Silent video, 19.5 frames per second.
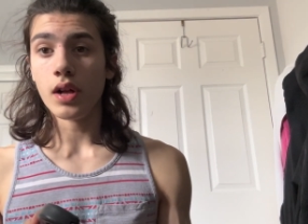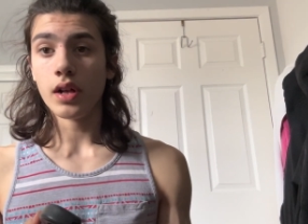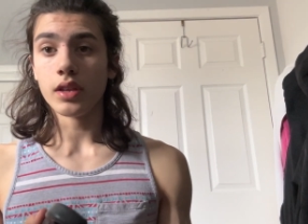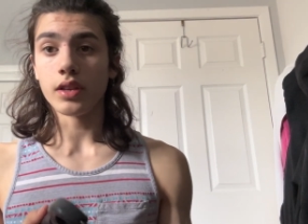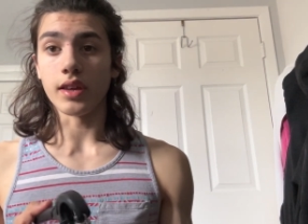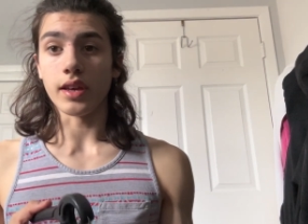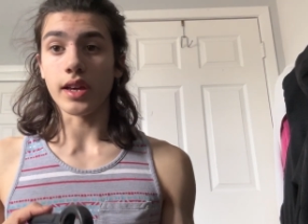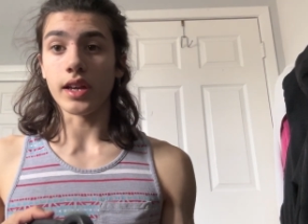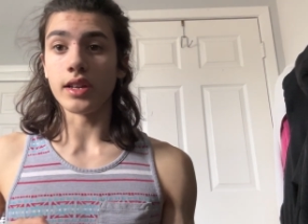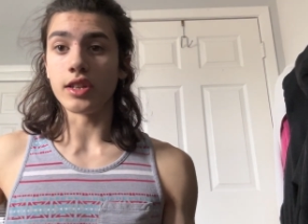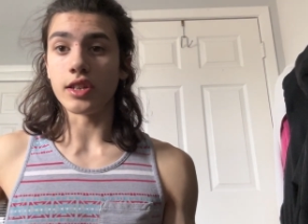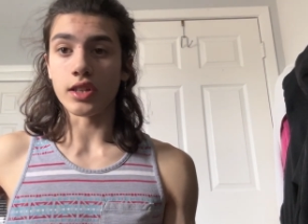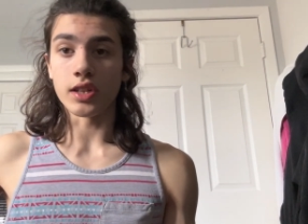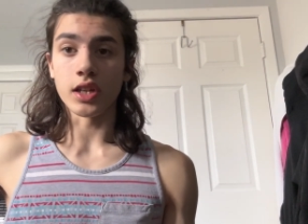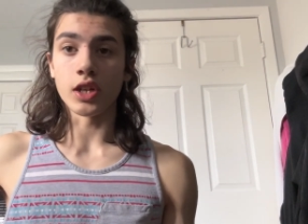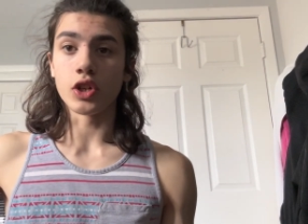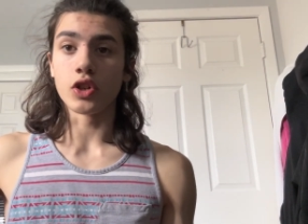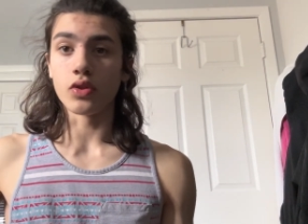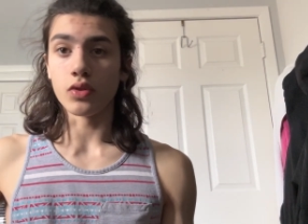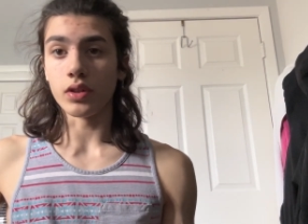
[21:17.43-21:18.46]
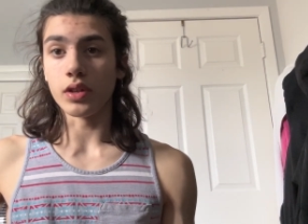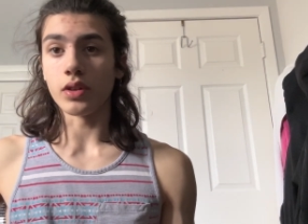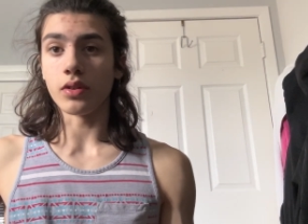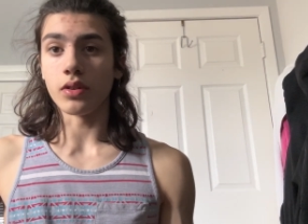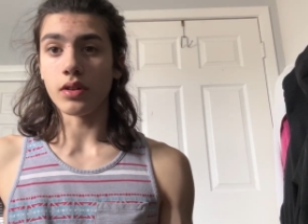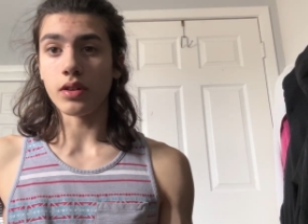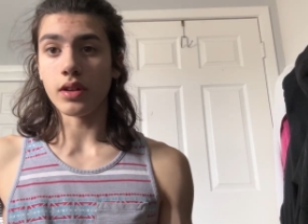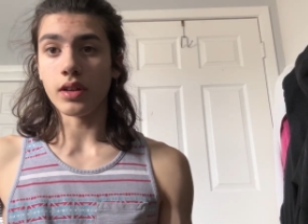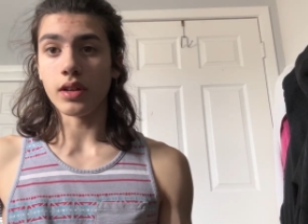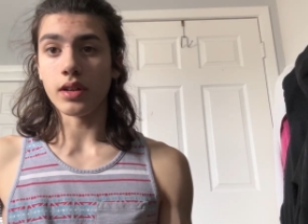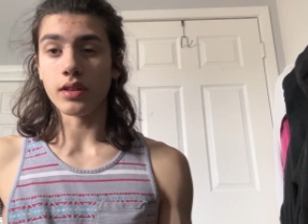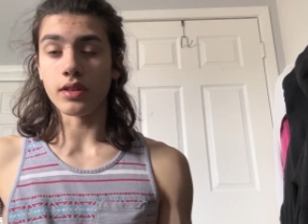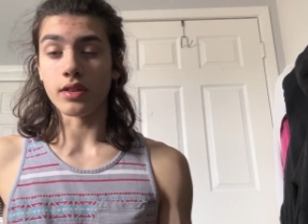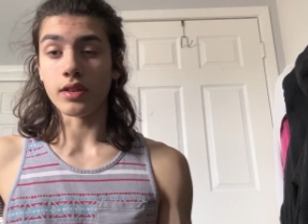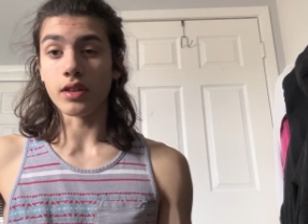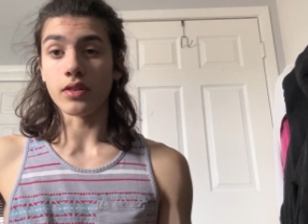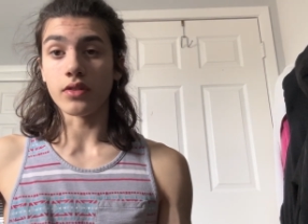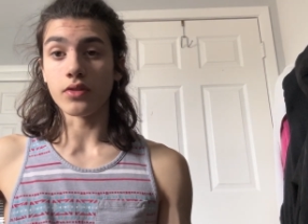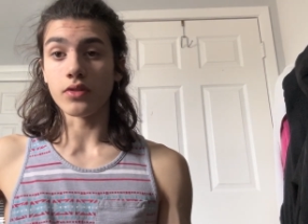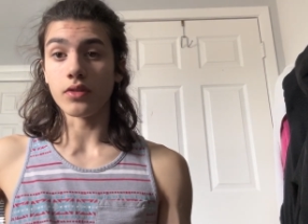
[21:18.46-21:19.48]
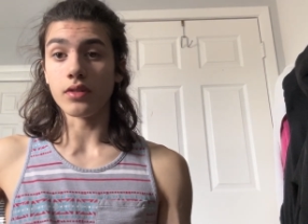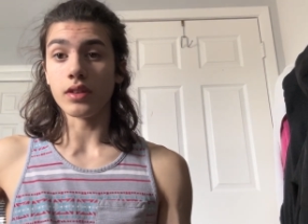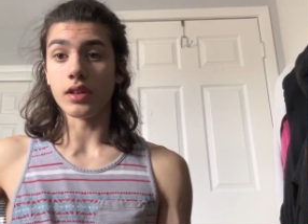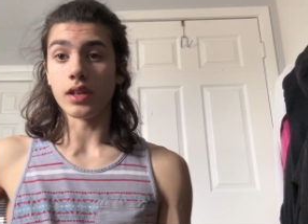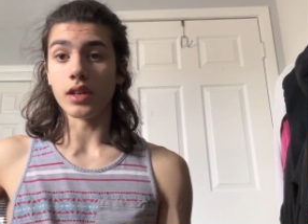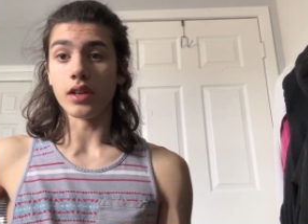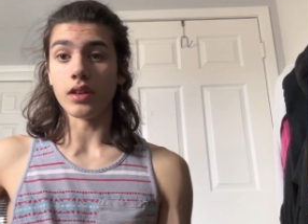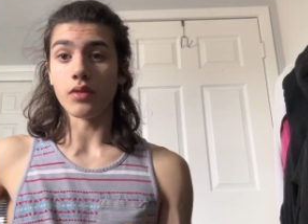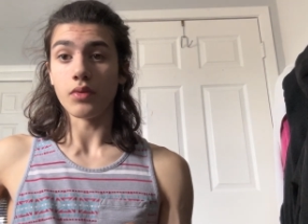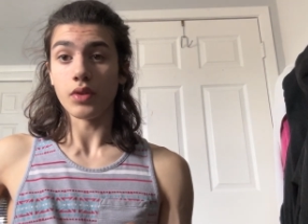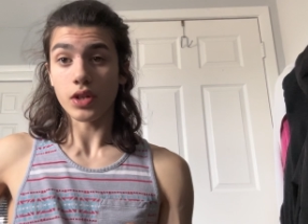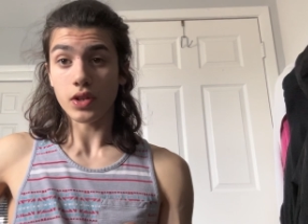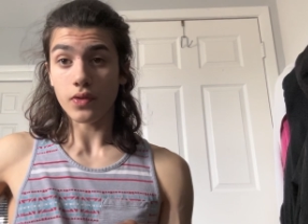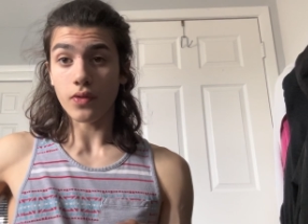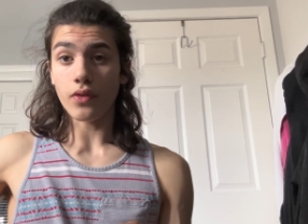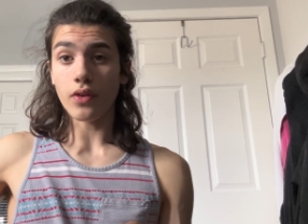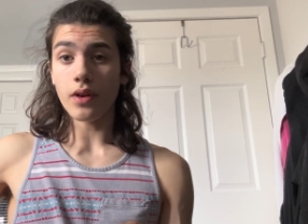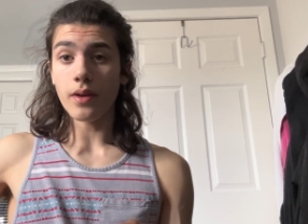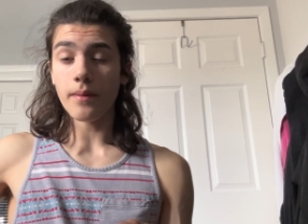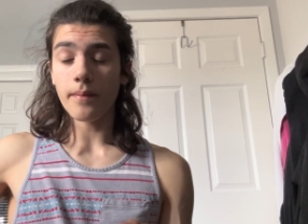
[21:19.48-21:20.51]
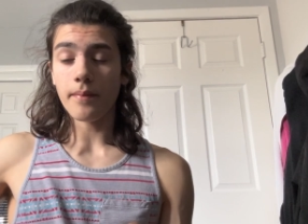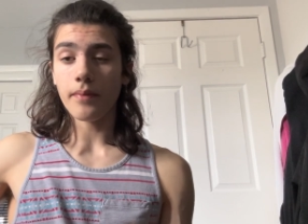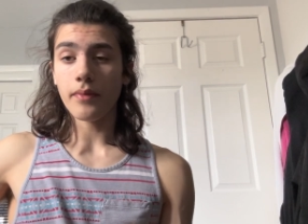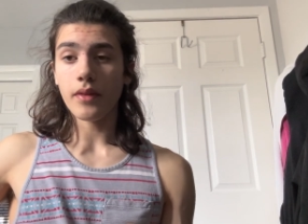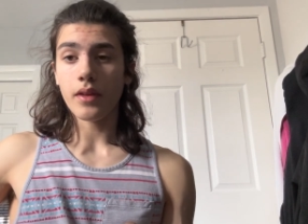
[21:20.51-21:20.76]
to like instinctually instinctually reach for it,